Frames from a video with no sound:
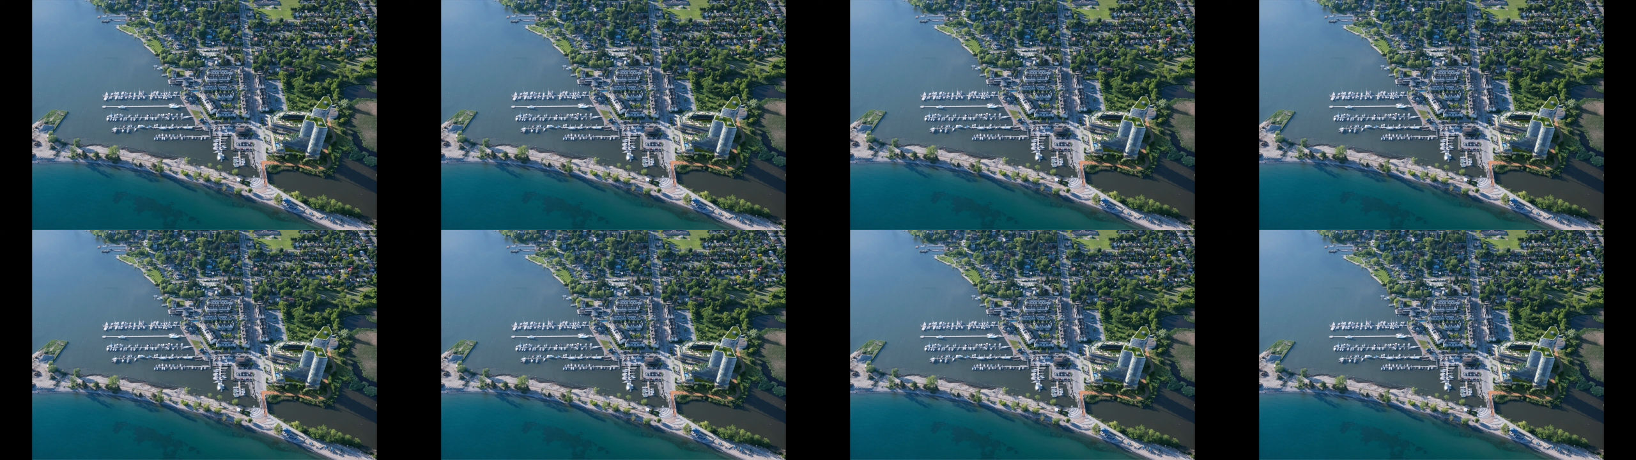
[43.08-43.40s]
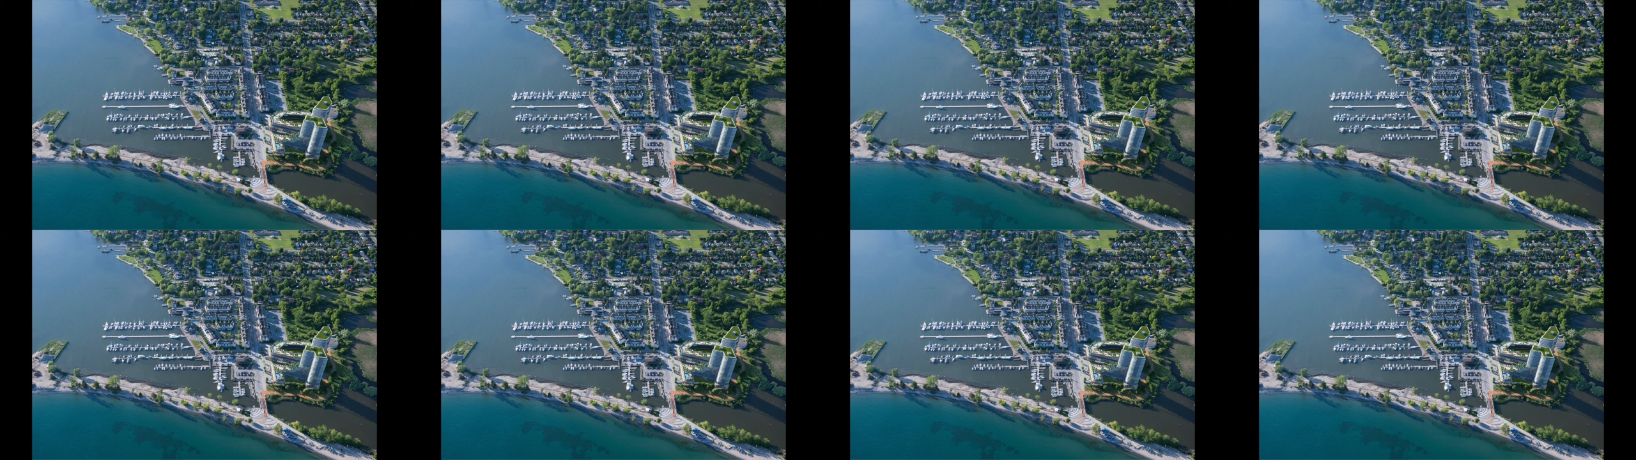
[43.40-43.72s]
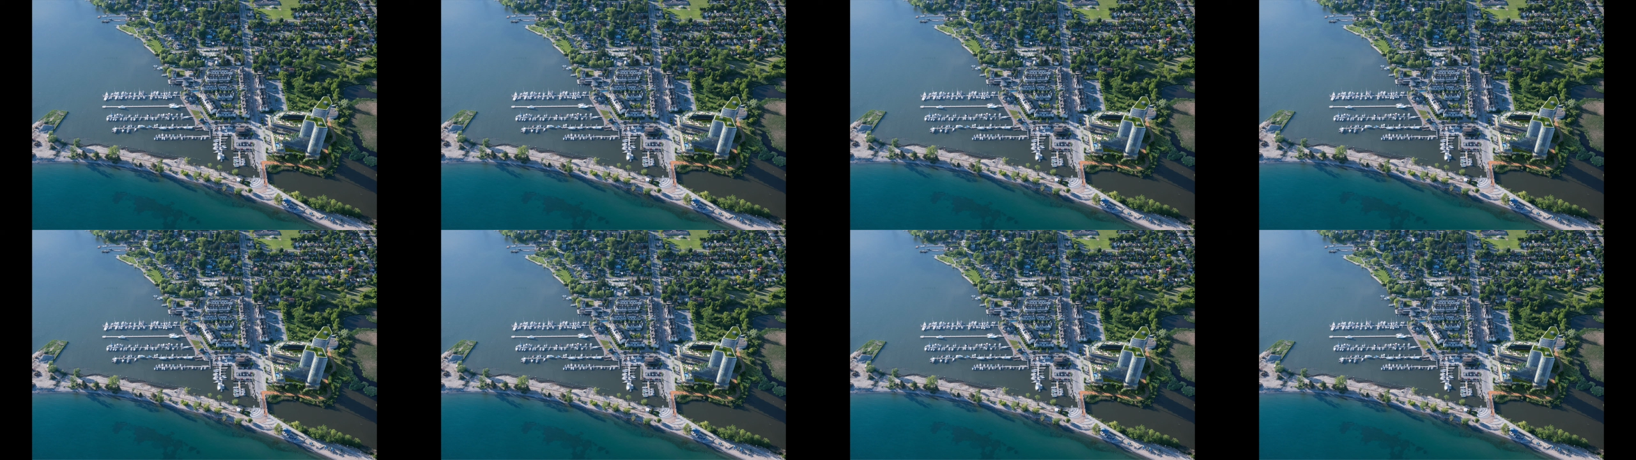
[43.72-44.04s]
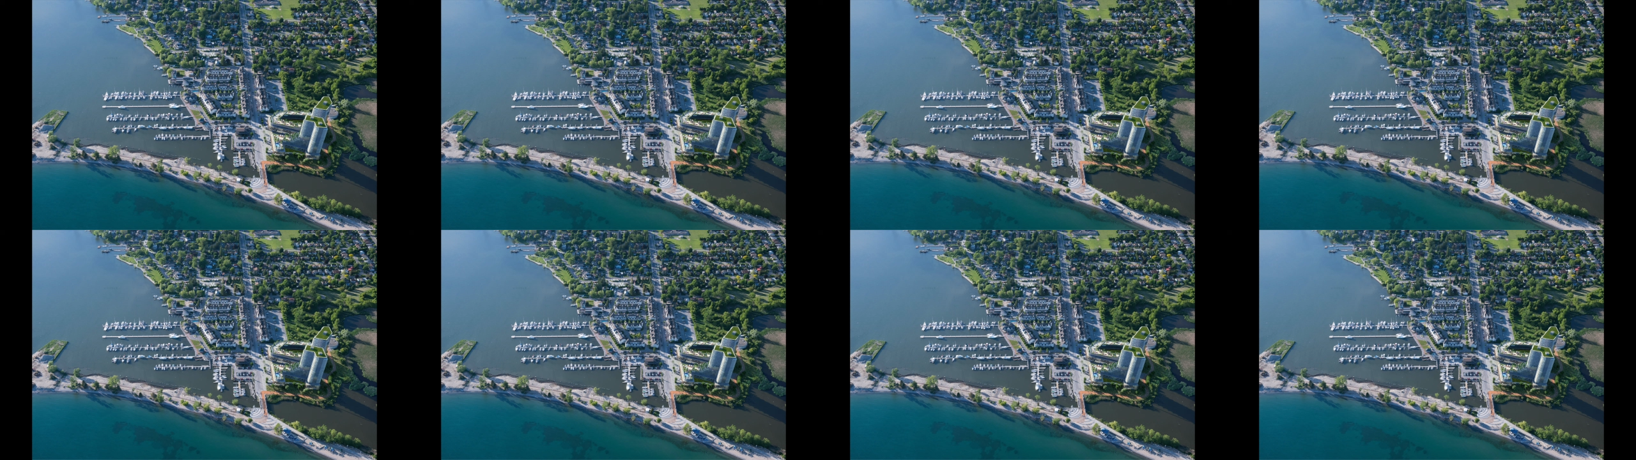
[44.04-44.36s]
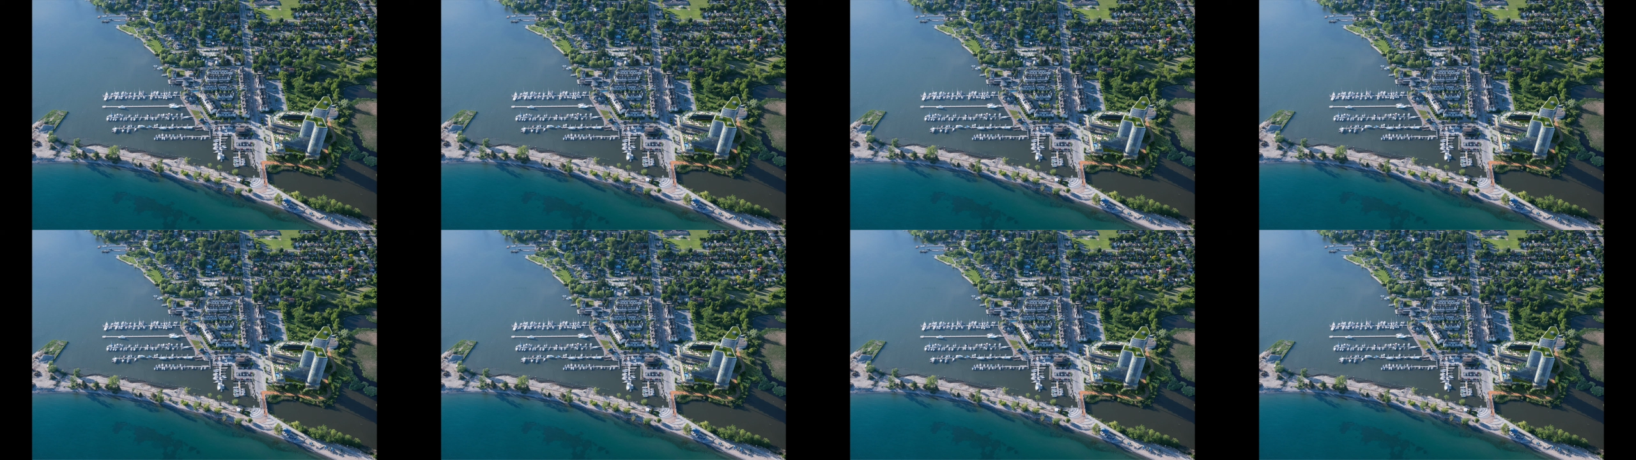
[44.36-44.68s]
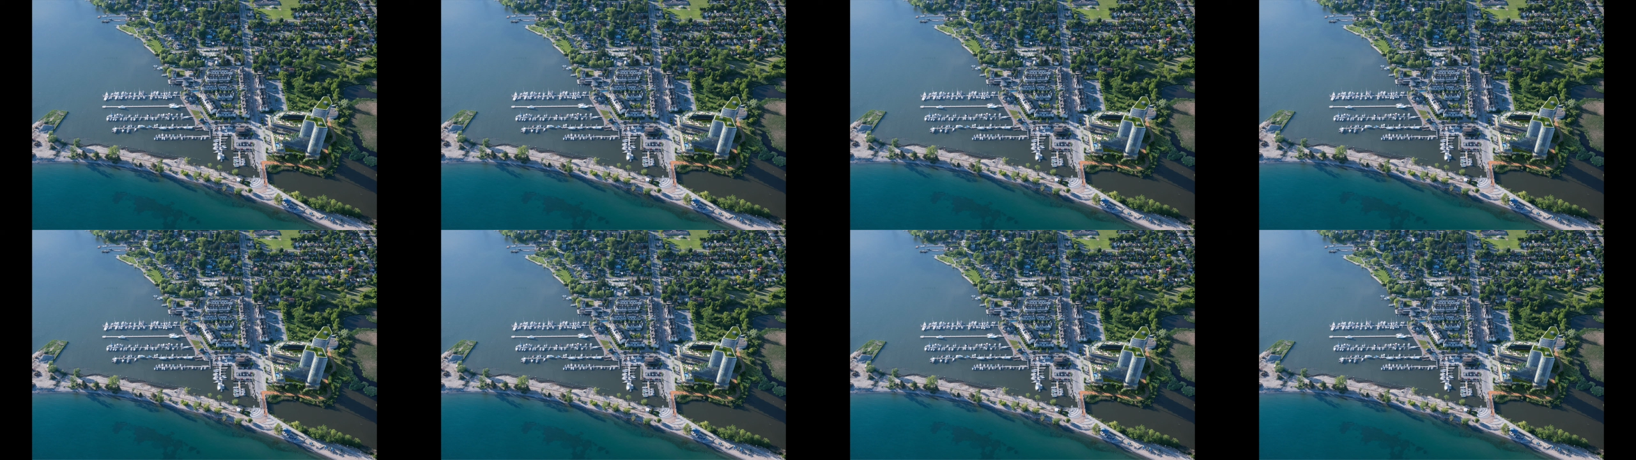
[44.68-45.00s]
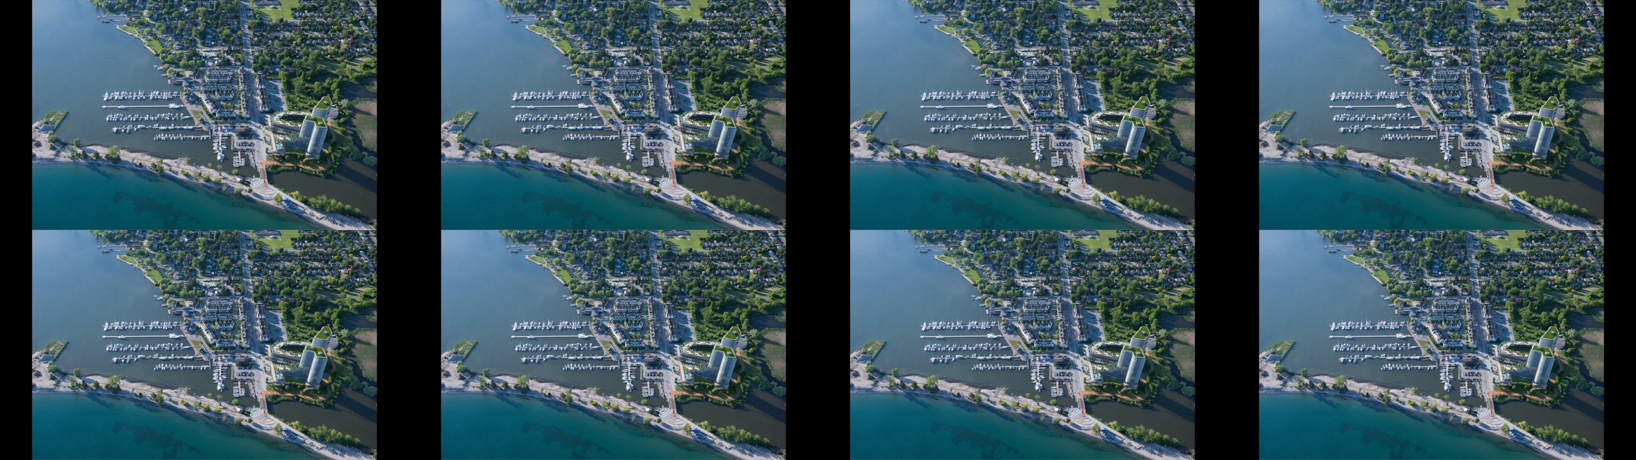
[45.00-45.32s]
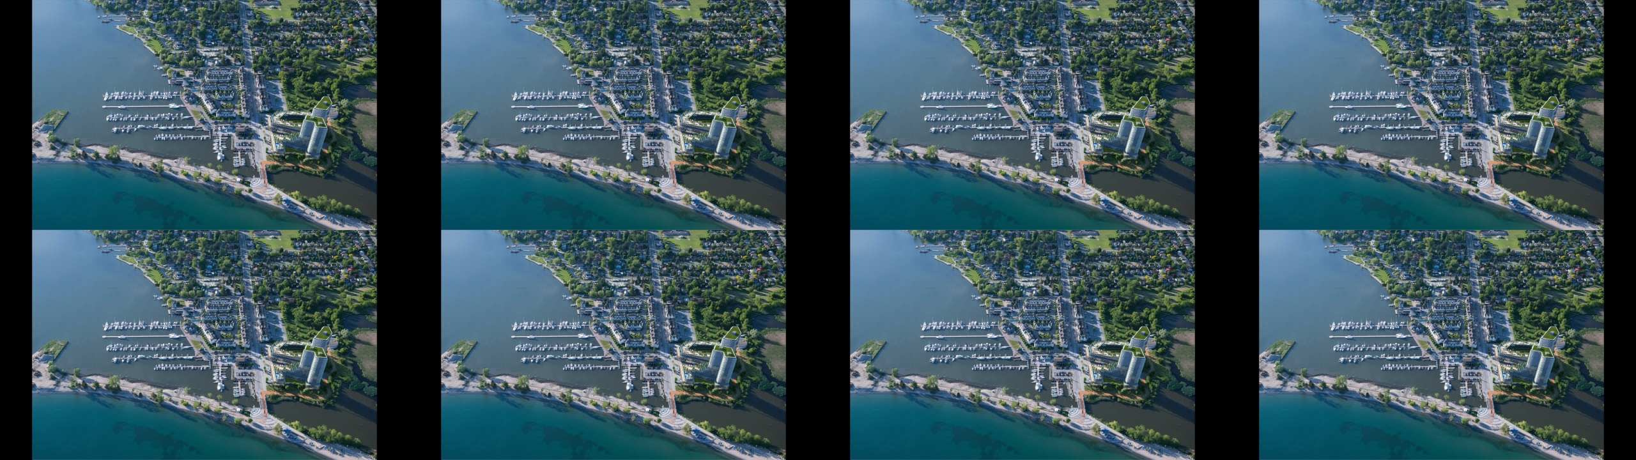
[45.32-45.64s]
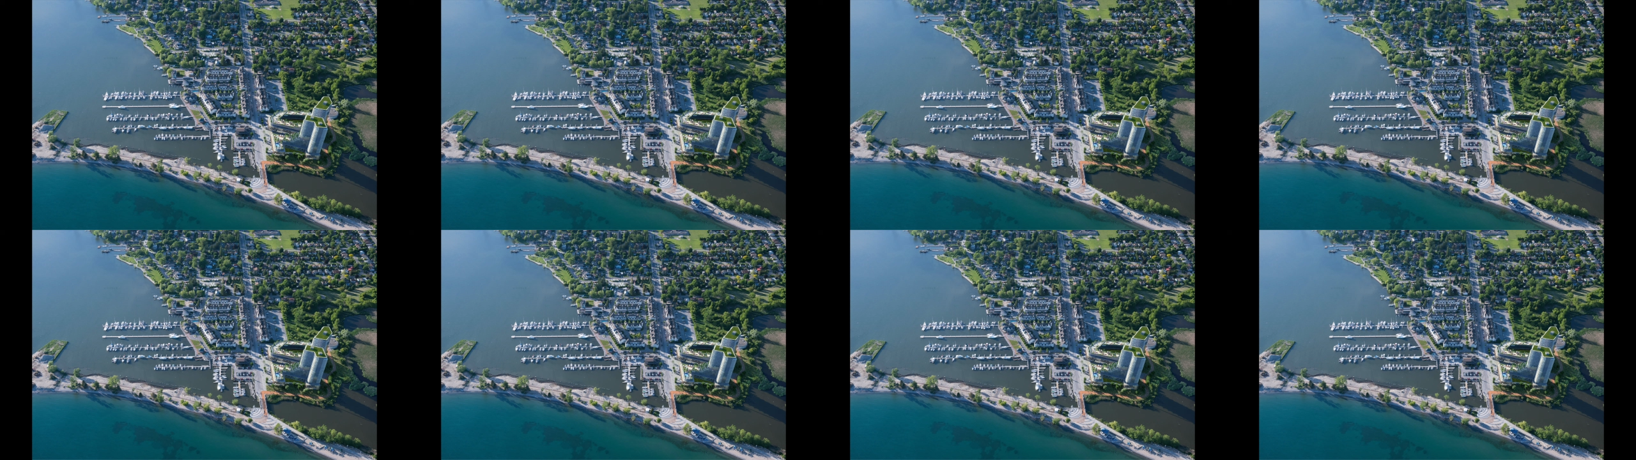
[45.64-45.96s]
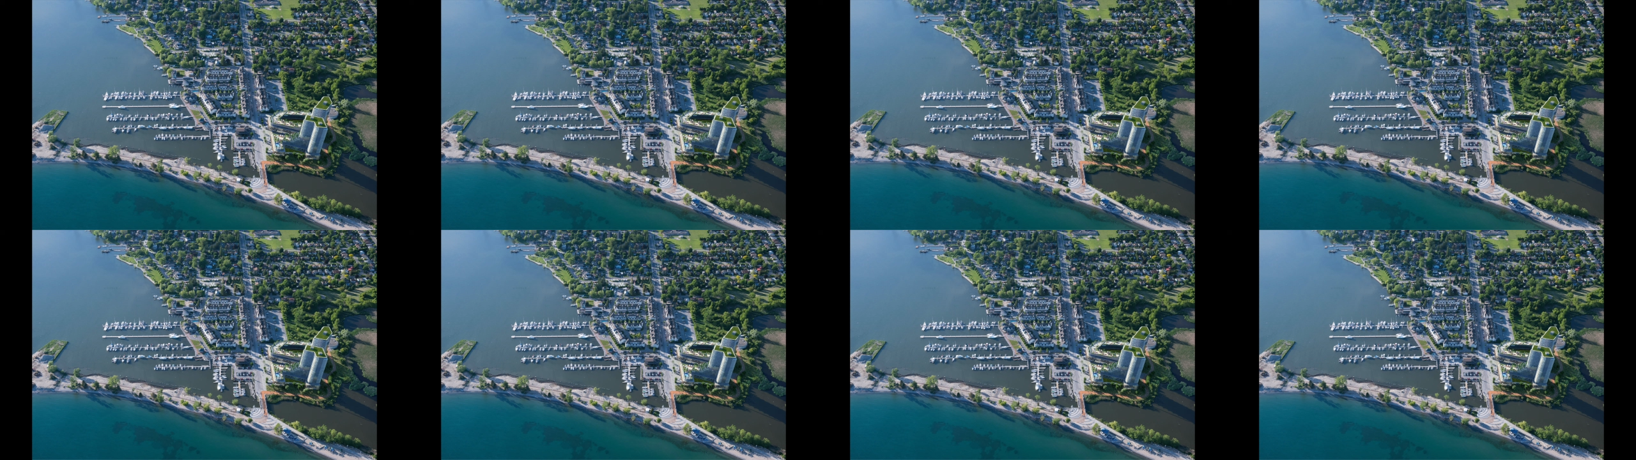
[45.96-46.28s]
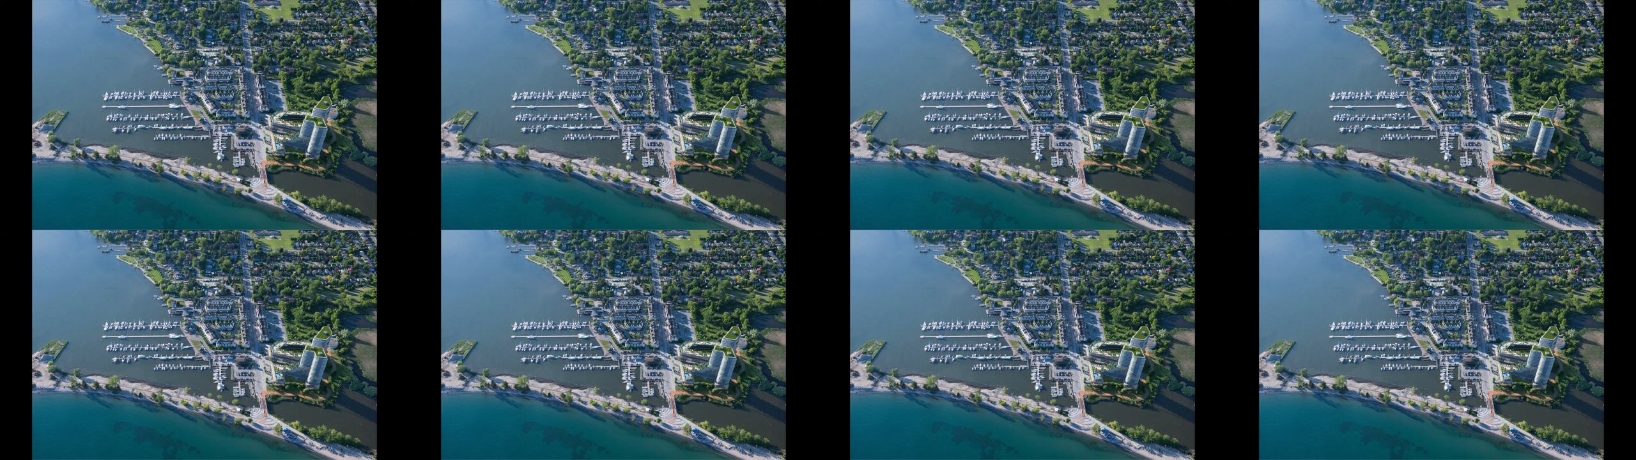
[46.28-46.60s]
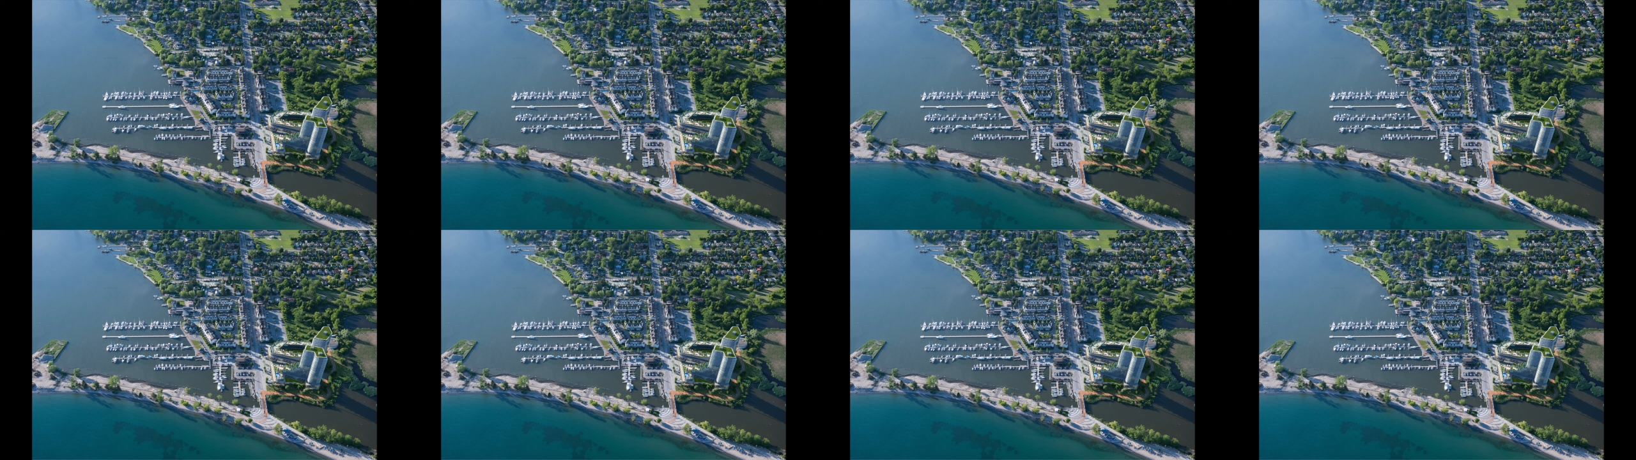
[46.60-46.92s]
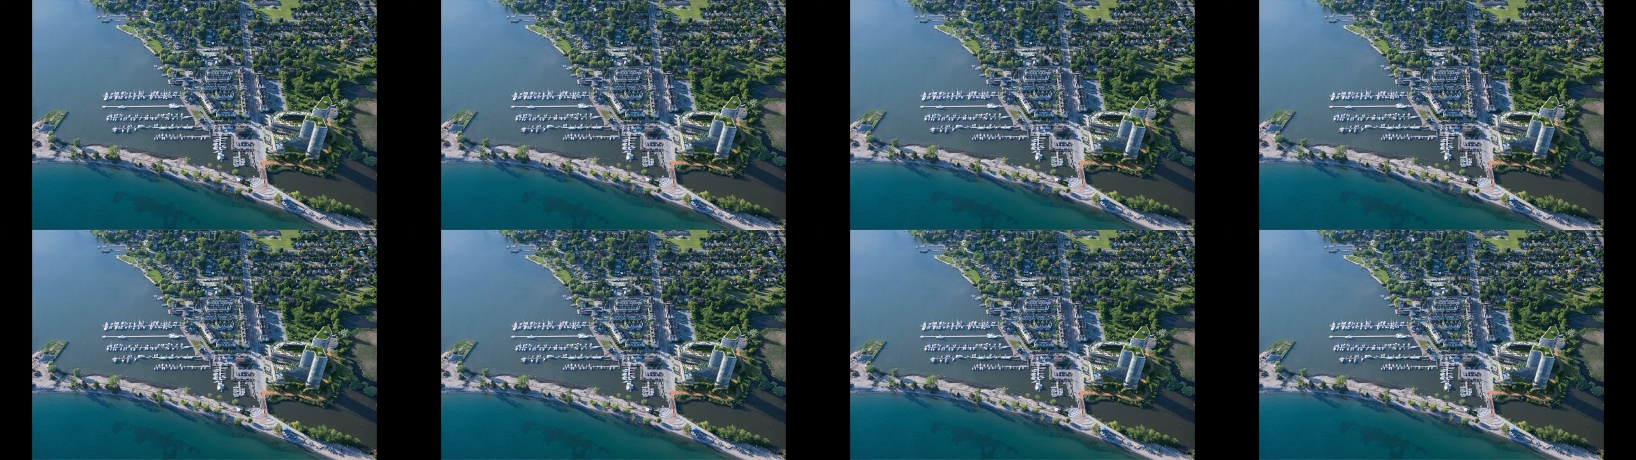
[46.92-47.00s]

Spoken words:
(no speaker visible)